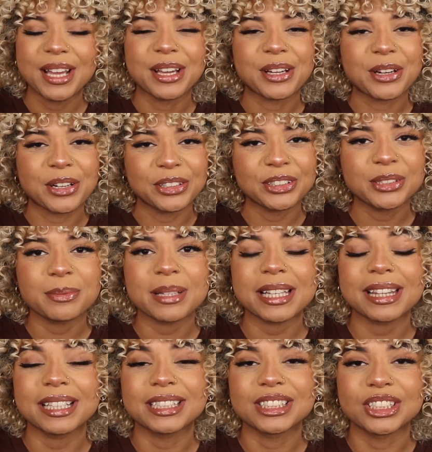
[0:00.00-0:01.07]

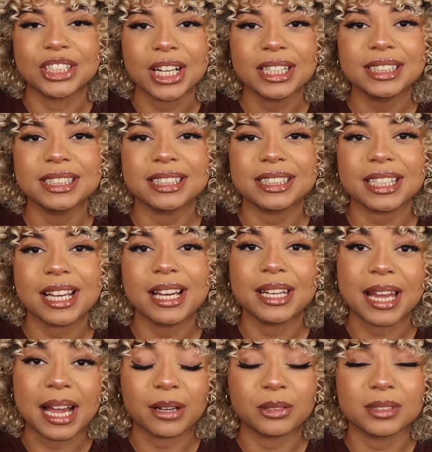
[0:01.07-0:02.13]
Curlsmith just
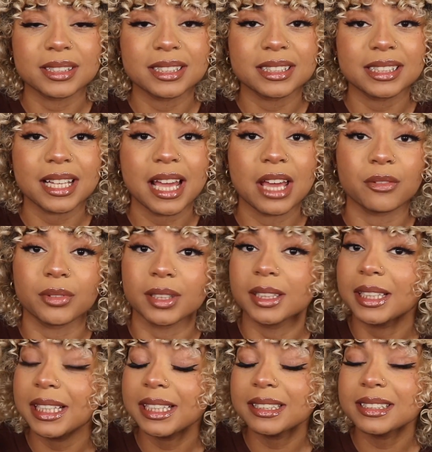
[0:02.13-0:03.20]
announced and
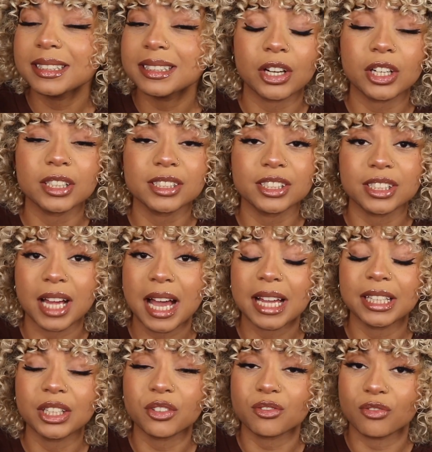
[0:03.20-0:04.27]
released their
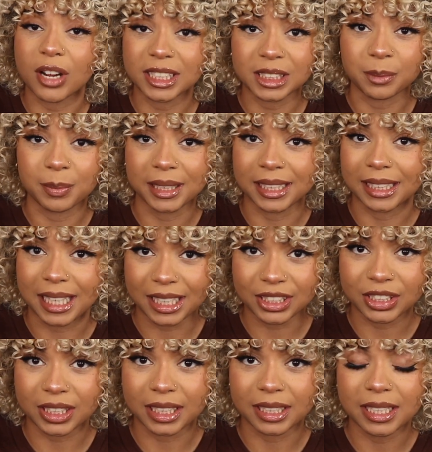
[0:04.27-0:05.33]
Shine Recipe
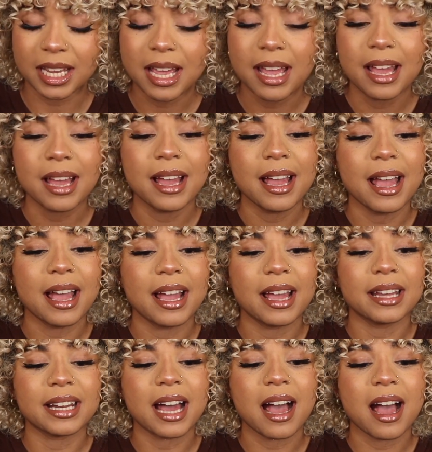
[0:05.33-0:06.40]
collection,
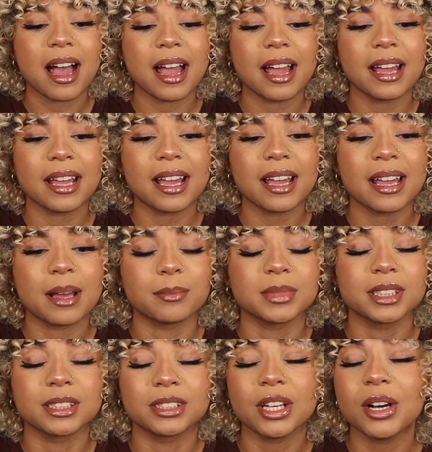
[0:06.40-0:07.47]
and I am
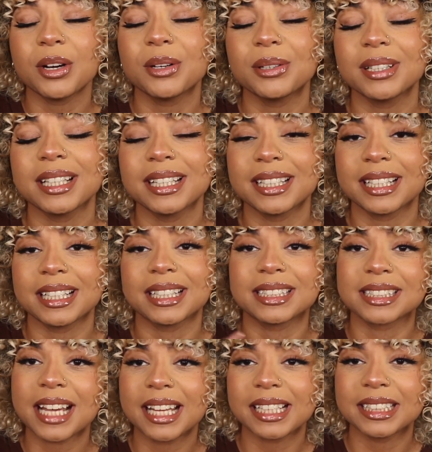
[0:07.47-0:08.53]
so
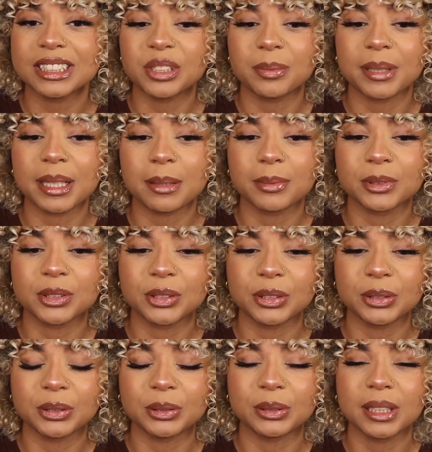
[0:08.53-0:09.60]
excited to be able
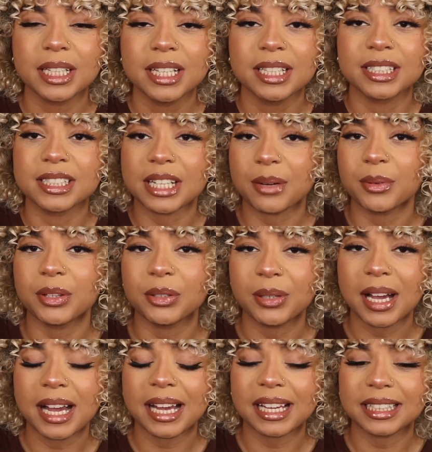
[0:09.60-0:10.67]
to share with you
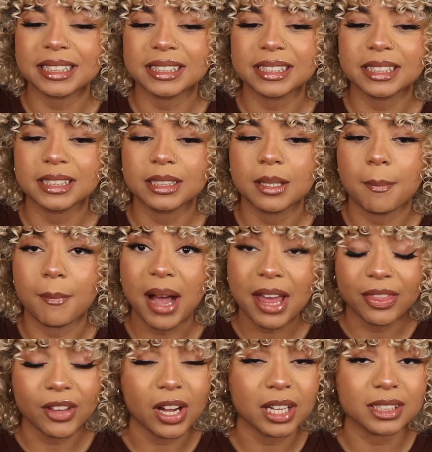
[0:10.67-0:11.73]
guys
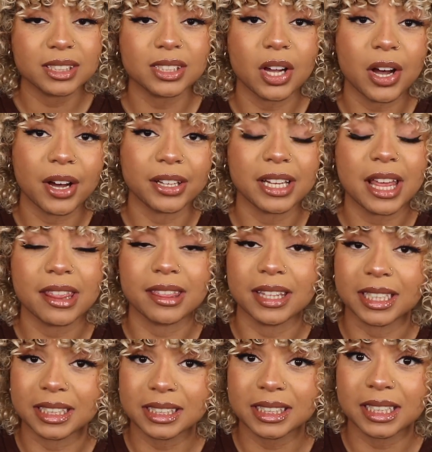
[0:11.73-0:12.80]
my thoughts on
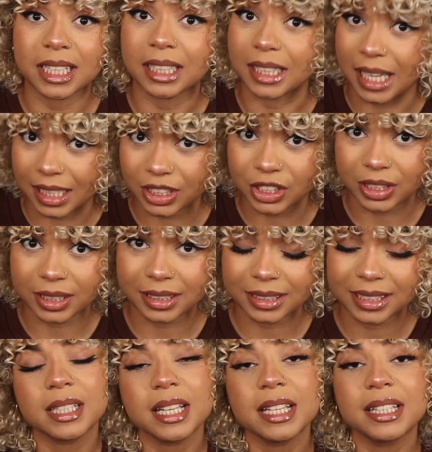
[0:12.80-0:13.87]
this
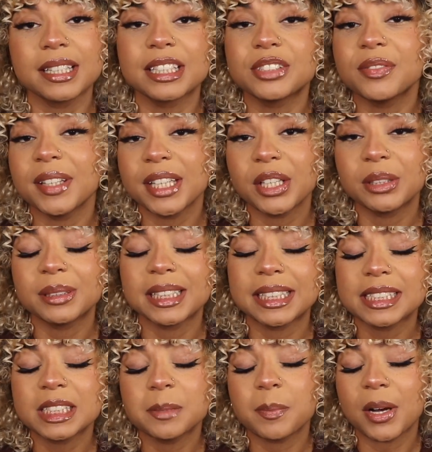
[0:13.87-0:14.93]
collection. This video
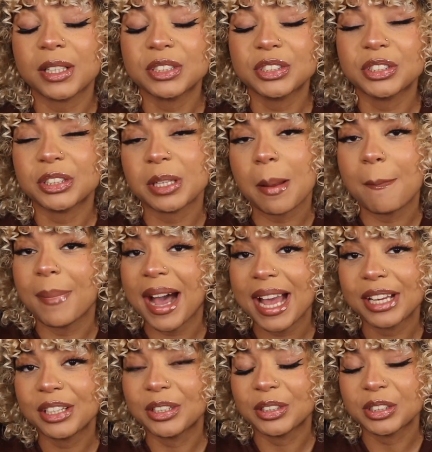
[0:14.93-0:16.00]
is sponsored
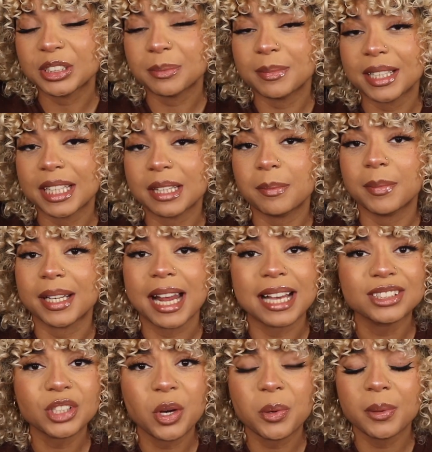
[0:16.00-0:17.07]
by Curlsmith, but
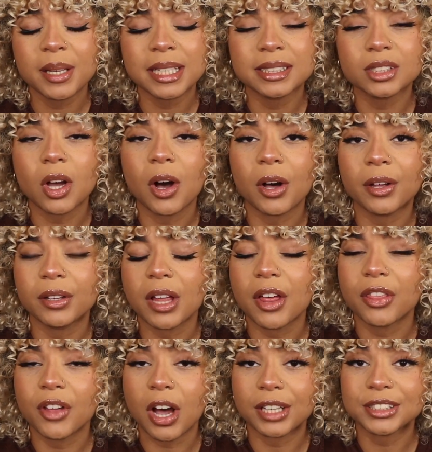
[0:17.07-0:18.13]
as always, all
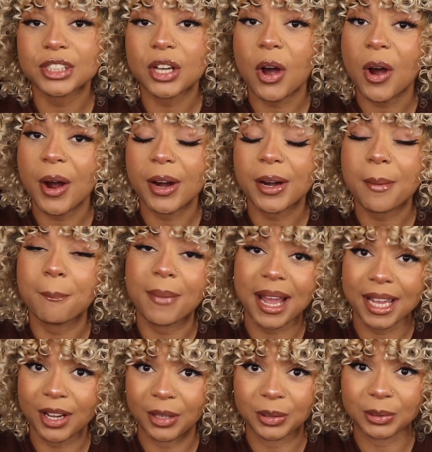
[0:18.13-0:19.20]
thoughts are
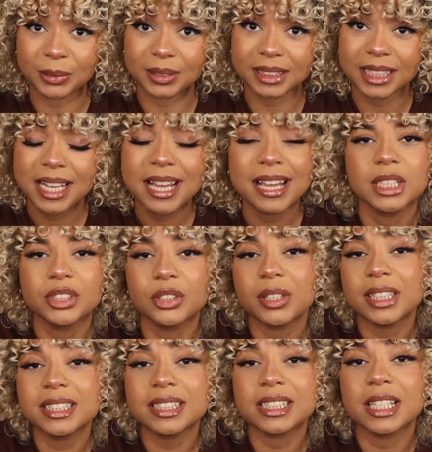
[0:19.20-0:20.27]
my own. So
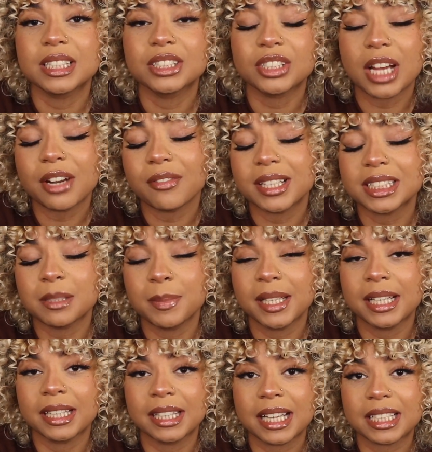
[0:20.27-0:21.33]
this Shine Recipe
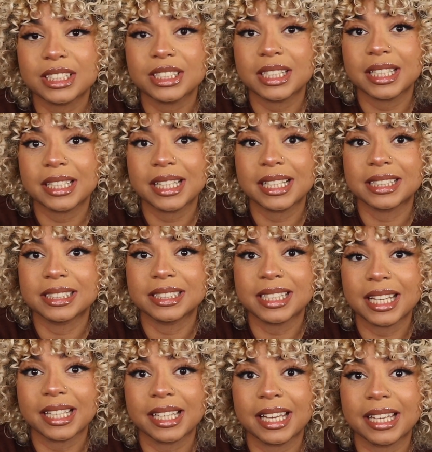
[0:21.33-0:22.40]
collection is
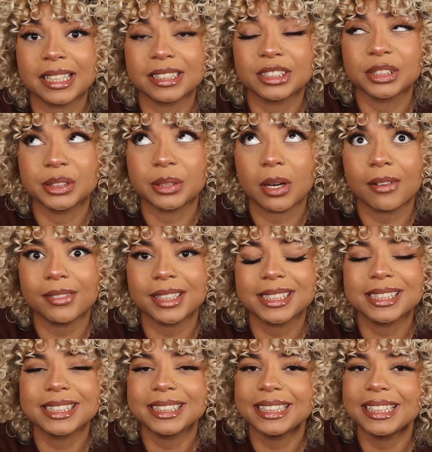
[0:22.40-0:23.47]
dedicated to
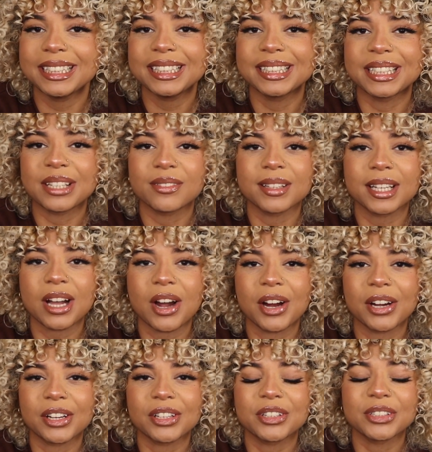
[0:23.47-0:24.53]
obviously giving
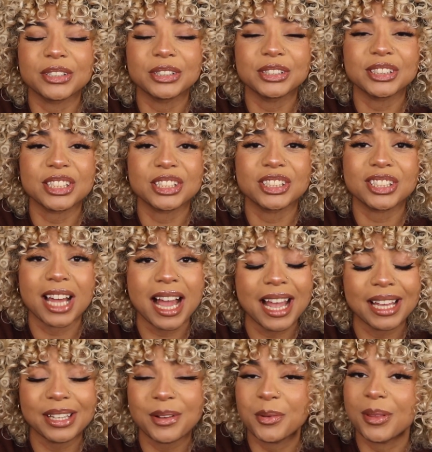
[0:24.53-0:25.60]
our curls
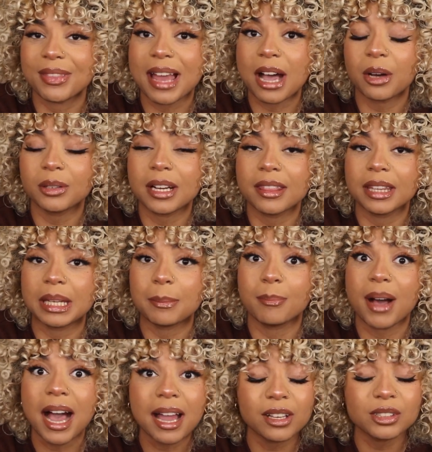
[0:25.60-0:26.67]
shine without the
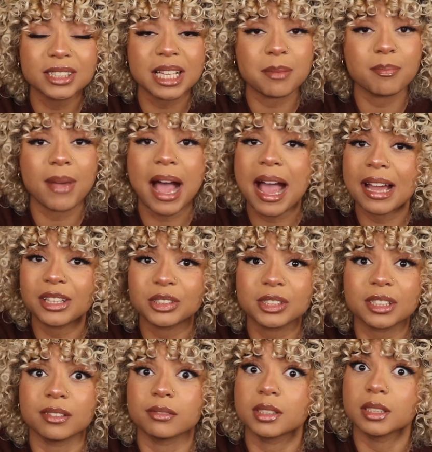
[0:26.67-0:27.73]
piles and
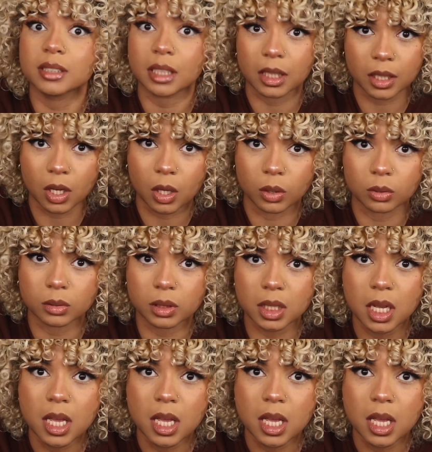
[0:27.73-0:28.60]
piles of silicone.